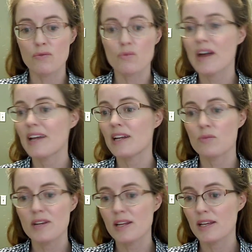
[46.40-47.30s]
read it.
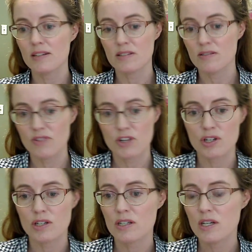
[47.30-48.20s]
Reading it is
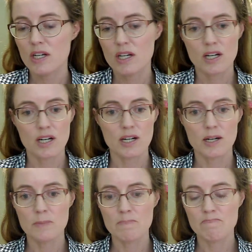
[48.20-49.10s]
sufficient.
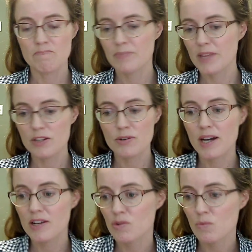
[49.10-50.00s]
And you
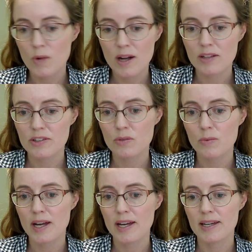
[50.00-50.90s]
guys are well on your
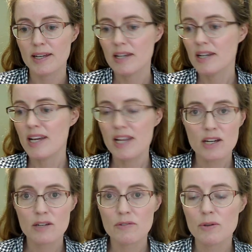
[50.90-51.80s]
way
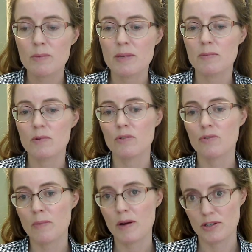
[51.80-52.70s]
interviewing people
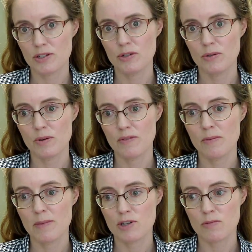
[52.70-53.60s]
for part 2 of the
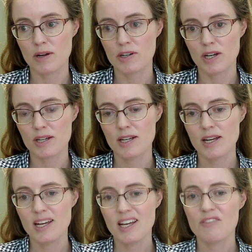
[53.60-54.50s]
major project.
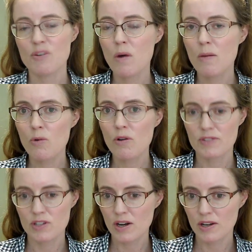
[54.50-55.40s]
If you want more of a
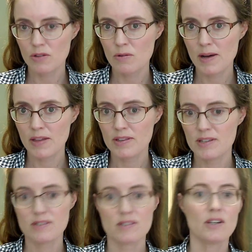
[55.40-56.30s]
talk through about
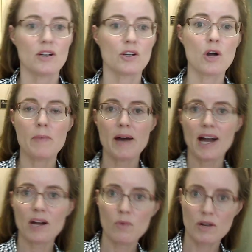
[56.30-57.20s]
this, go
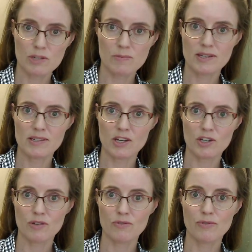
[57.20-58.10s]
back, watch my
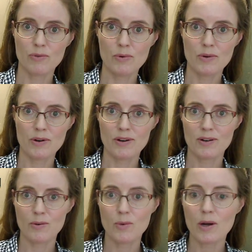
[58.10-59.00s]
session 4
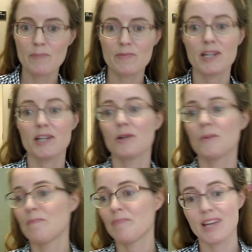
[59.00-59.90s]
welcome
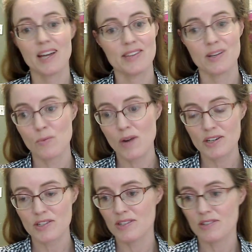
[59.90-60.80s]
video, and then
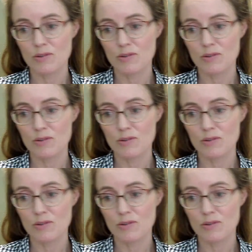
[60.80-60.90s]
watch this